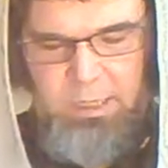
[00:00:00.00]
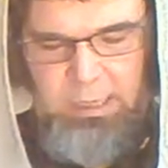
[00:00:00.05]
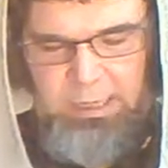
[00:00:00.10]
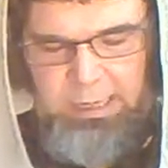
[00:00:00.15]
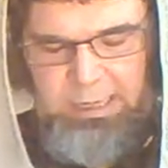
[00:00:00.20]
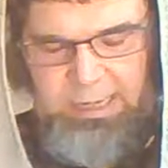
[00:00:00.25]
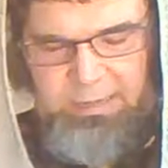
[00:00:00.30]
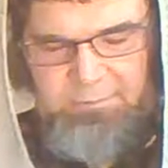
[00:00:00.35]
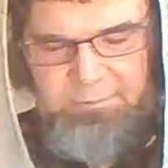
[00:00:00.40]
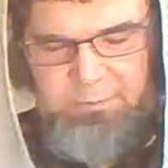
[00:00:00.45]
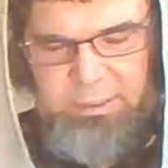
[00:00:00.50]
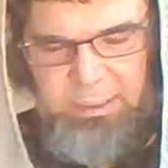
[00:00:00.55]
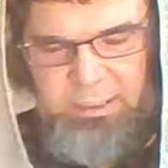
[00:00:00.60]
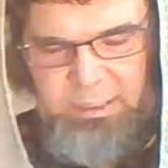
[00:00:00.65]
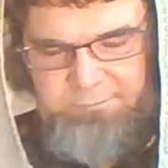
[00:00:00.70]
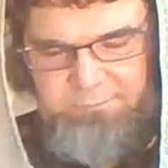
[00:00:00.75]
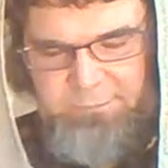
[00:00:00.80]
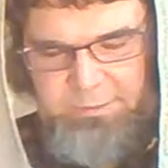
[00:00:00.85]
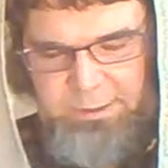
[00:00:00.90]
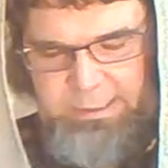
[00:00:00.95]
I am
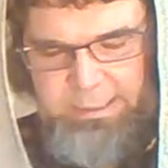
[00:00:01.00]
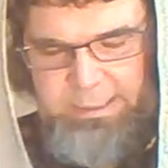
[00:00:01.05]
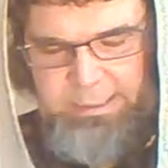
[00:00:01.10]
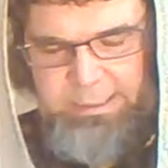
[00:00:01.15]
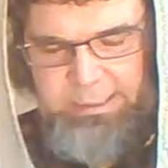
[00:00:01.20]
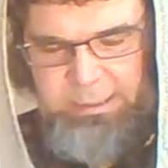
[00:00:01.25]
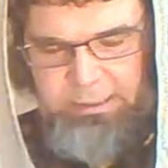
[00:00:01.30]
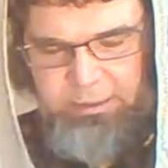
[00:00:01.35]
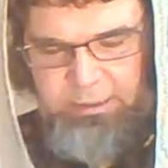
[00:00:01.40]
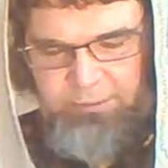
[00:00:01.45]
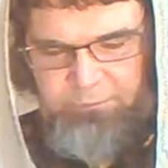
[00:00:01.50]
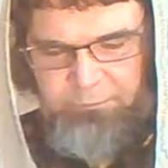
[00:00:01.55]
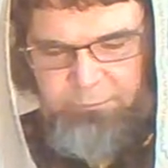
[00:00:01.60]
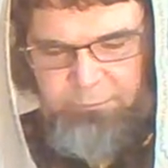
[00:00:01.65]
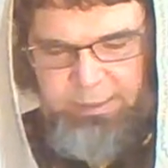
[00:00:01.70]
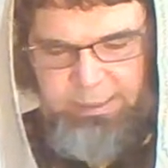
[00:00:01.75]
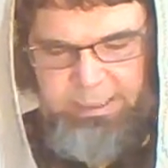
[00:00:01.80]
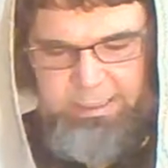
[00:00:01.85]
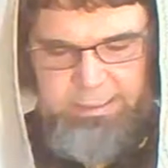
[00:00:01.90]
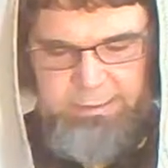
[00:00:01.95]
confident and
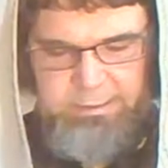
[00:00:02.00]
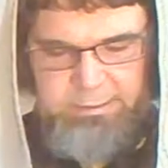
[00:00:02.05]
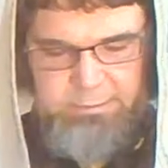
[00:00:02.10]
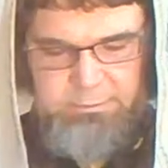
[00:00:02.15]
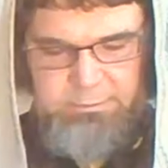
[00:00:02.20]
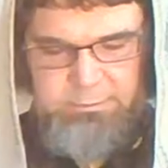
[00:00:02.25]
unafraid.